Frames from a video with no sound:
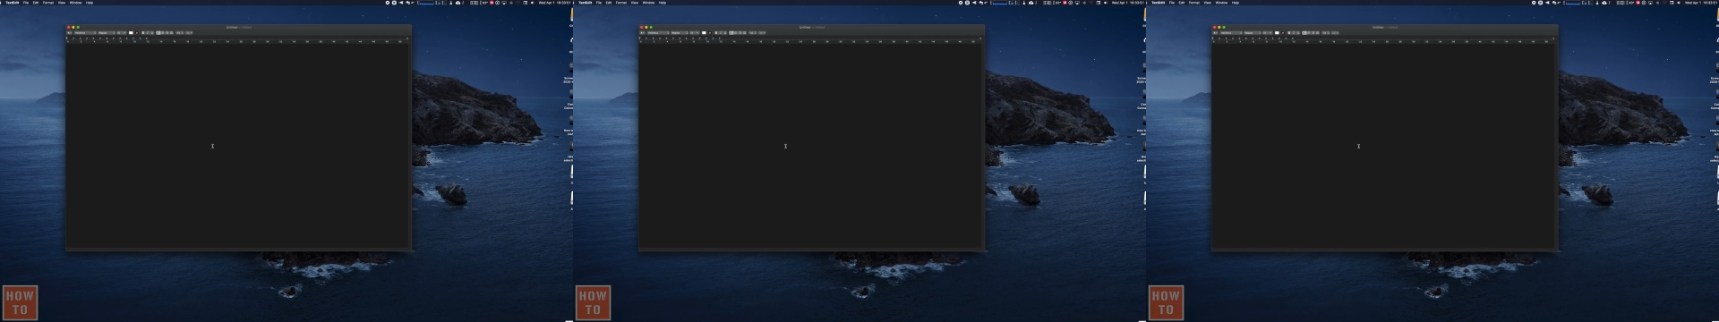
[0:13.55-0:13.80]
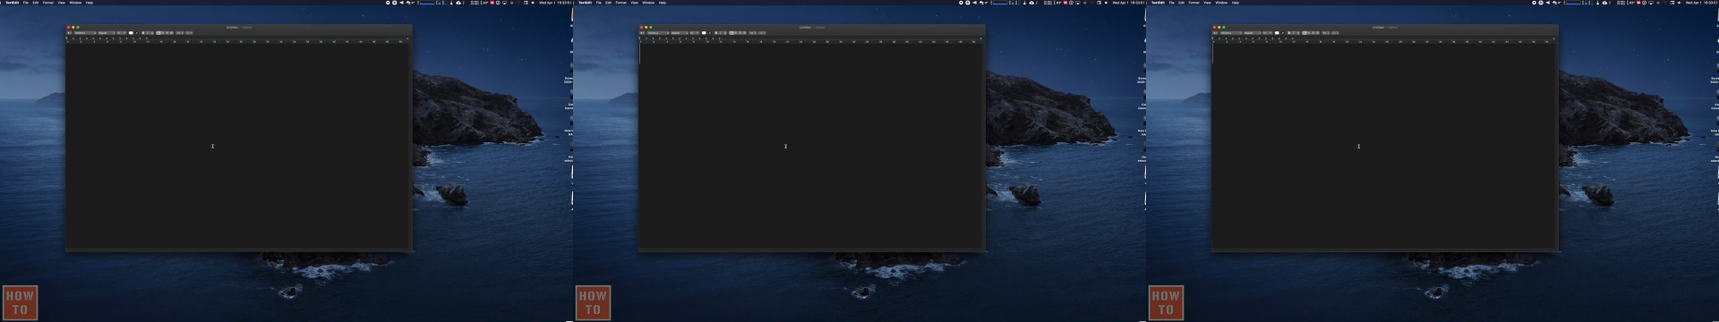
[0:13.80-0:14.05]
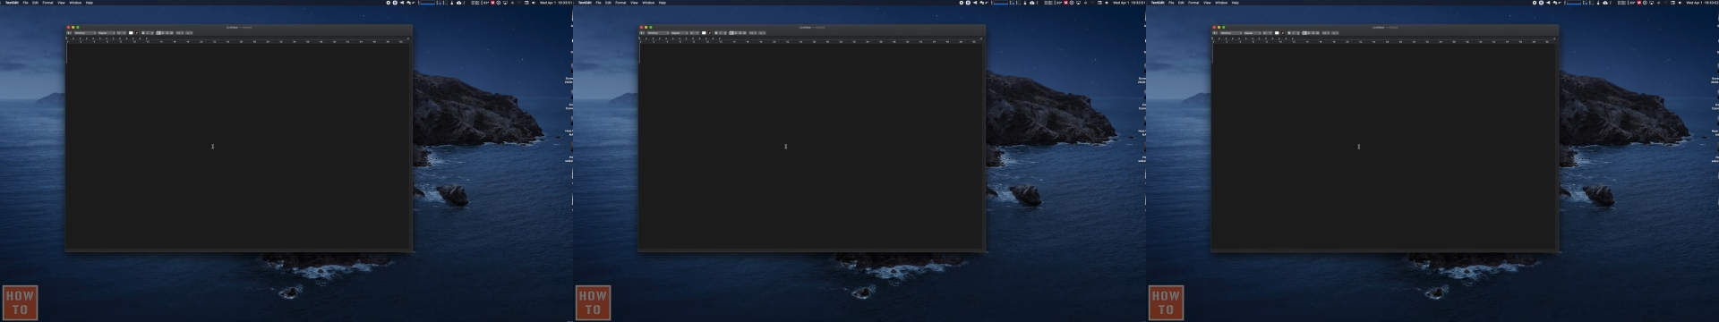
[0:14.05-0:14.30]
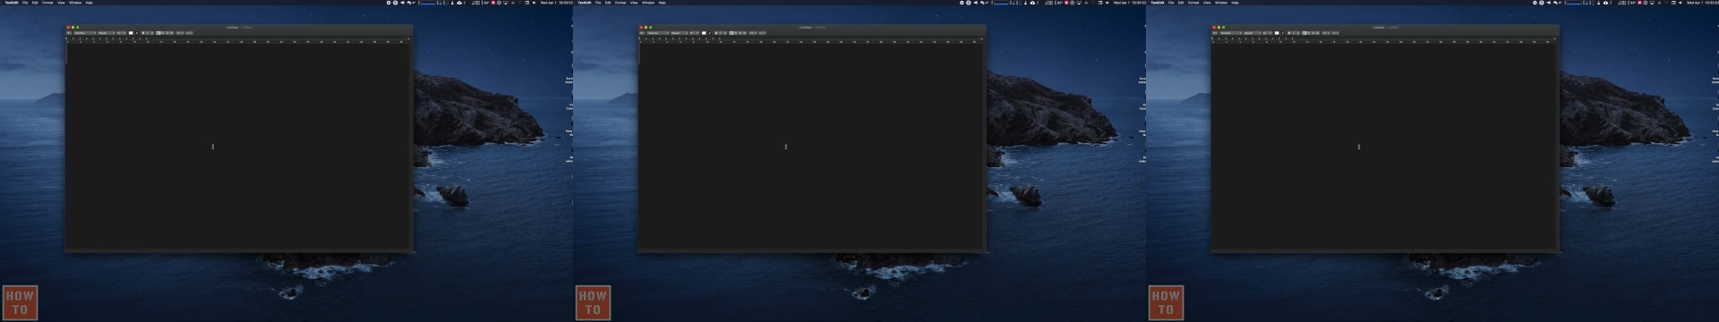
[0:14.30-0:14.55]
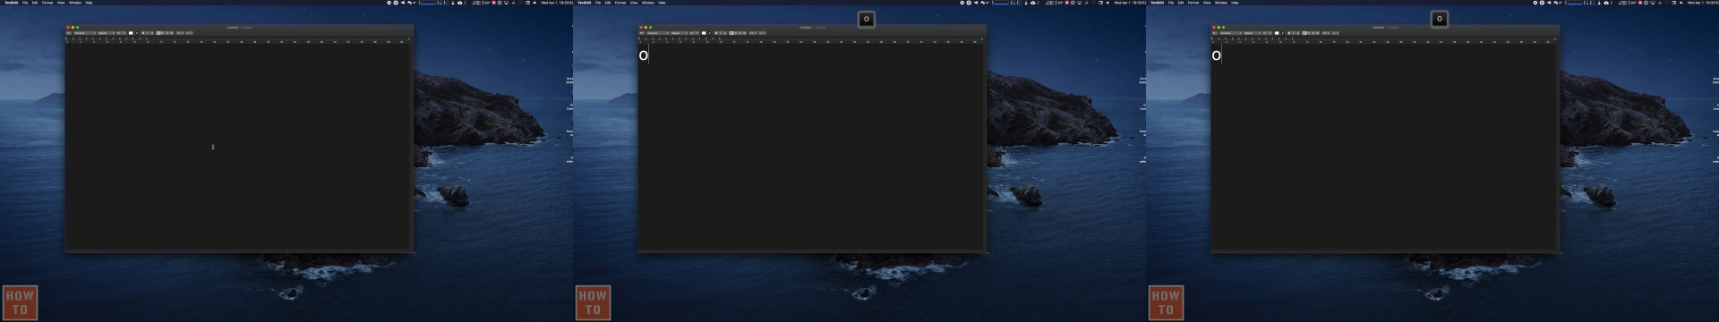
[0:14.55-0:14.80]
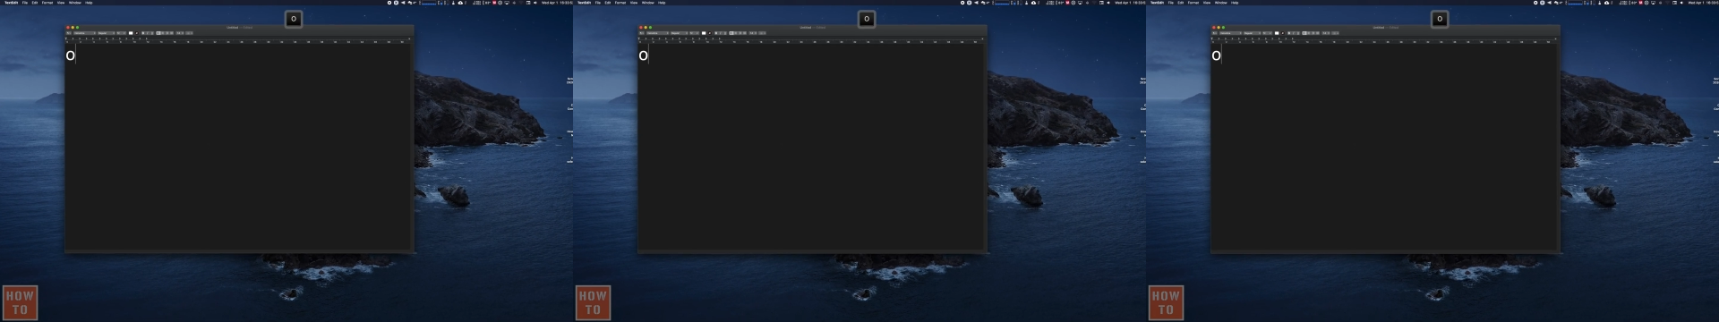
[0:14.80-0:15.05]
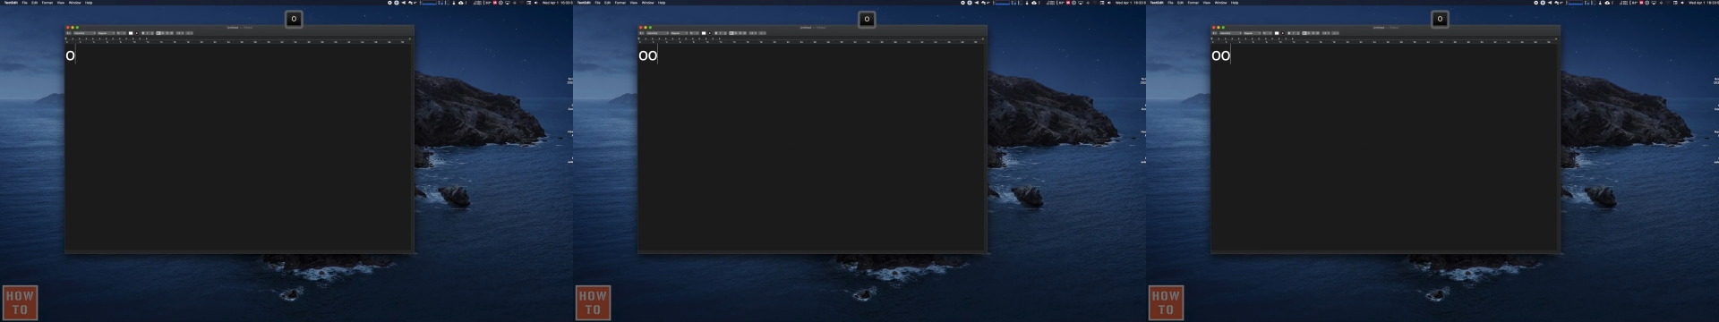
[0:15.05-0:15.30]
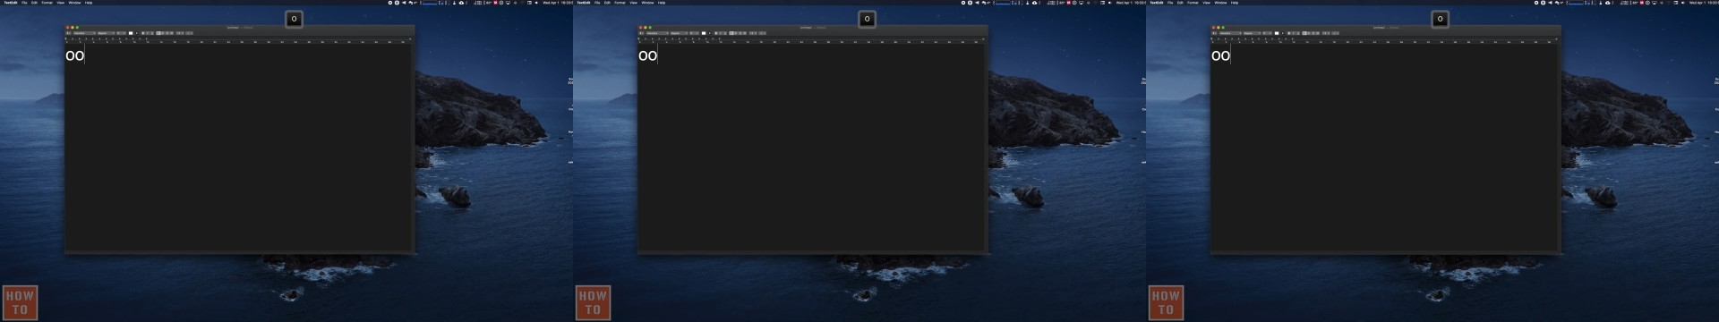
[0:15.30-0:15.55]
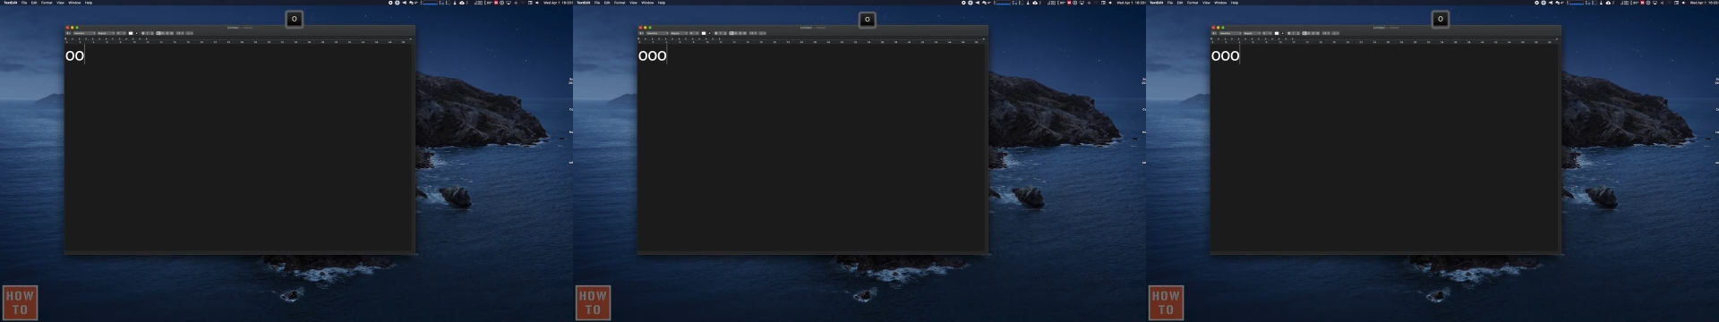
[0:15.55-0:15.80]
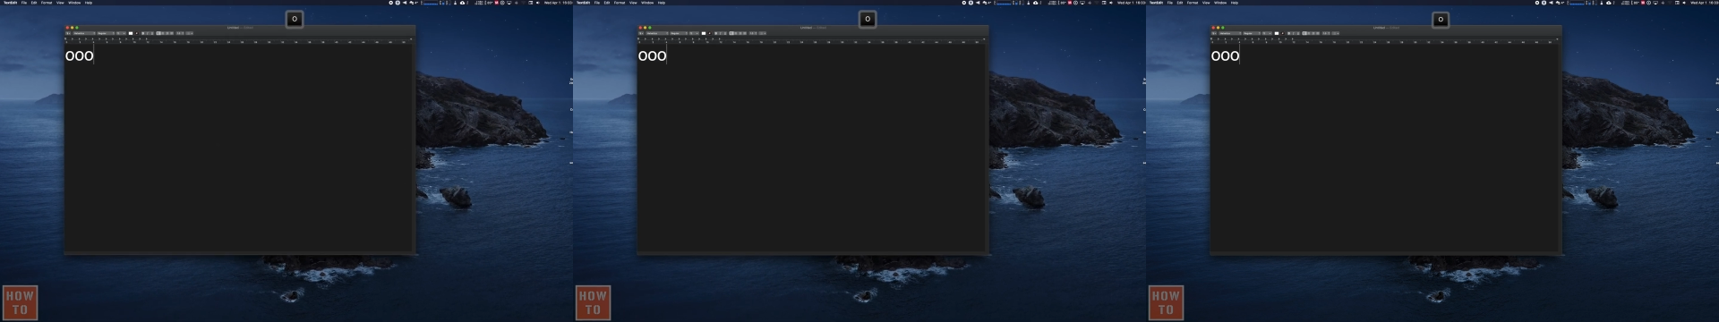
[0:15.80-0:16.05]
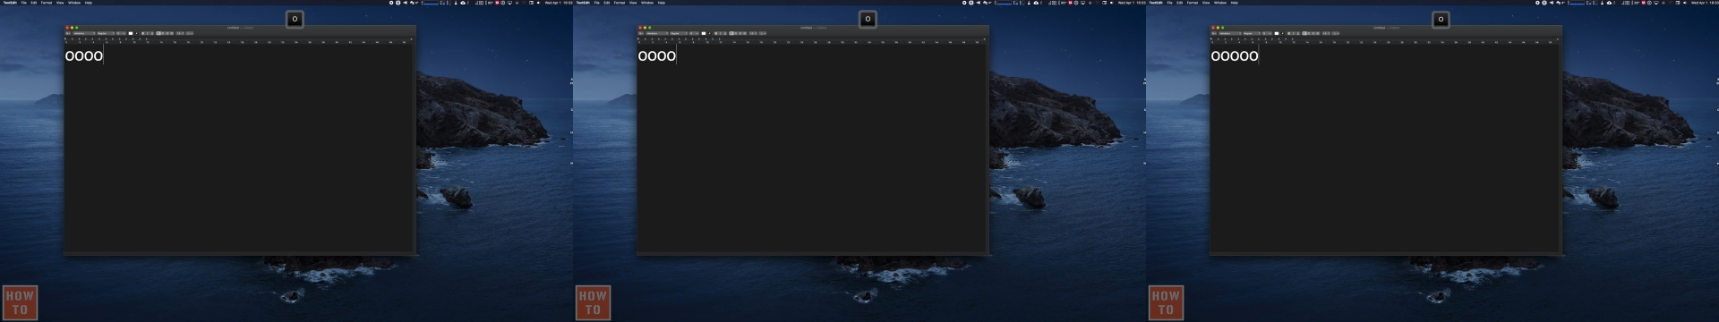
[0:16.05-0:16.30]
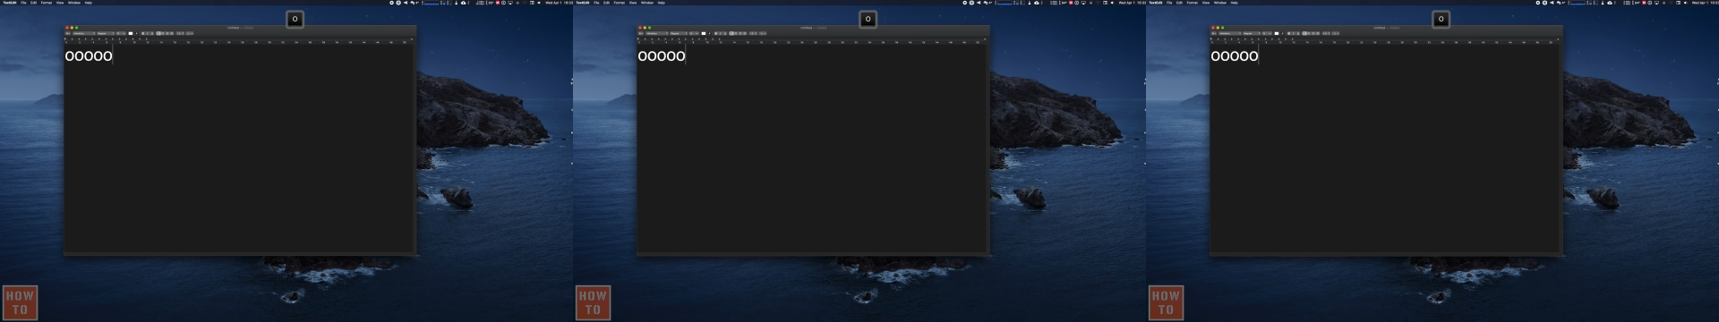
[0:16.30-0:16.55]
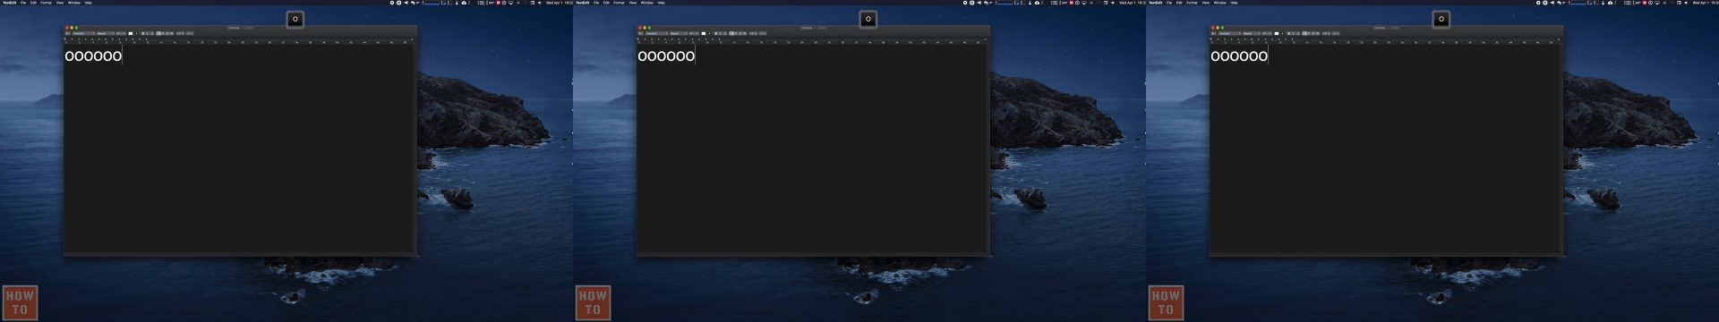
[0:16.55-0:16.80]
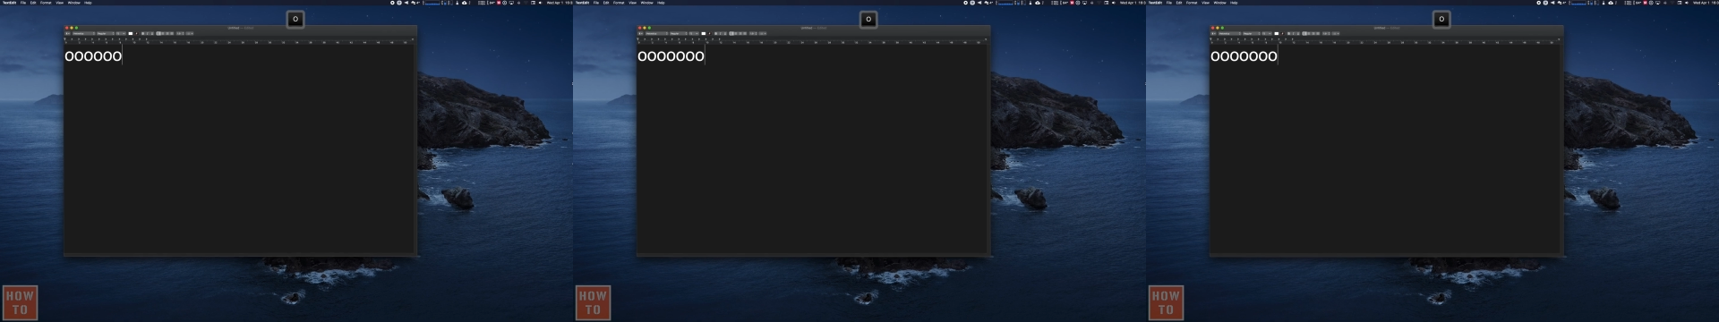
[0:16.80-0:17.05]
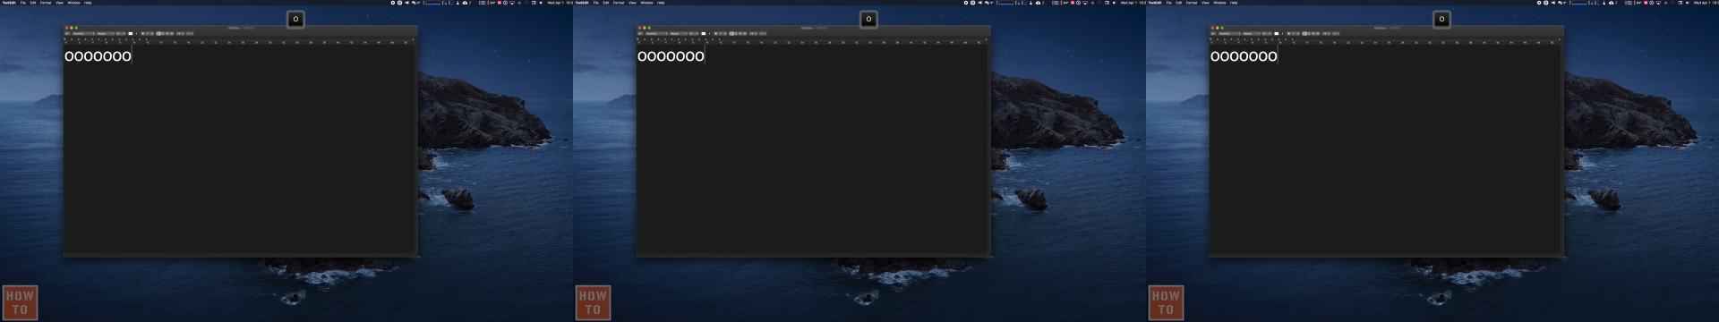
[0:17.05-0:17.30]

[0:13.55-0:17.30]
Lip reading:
Nobody's mouth can be seen.